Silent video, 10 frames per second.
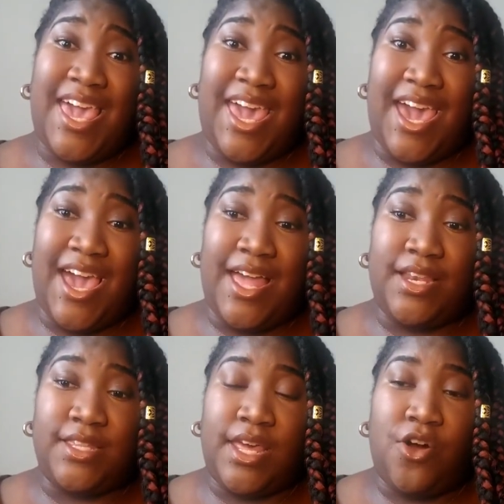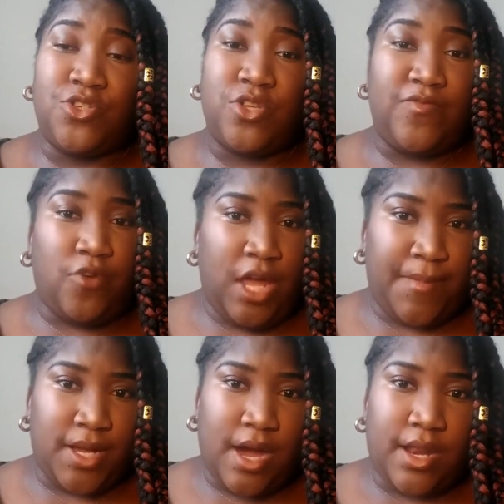And they also give you
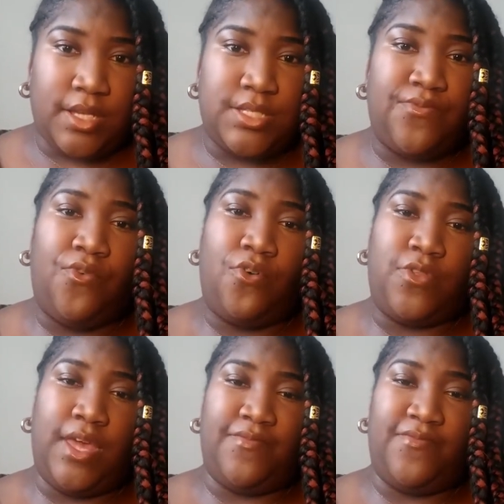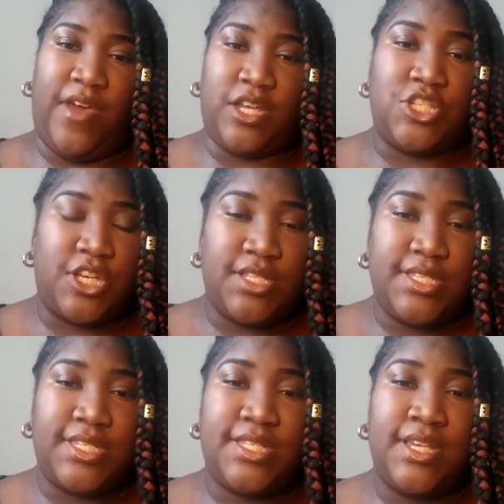antibiotics for the
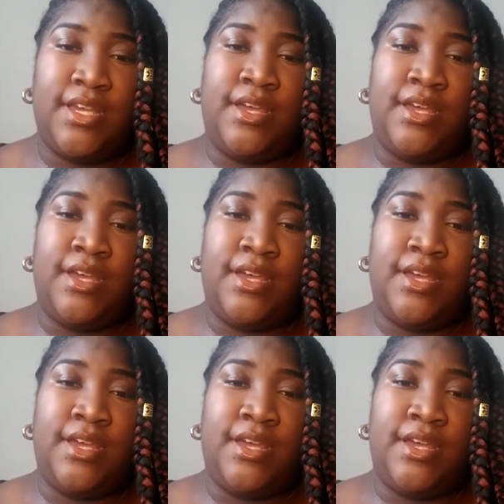infections.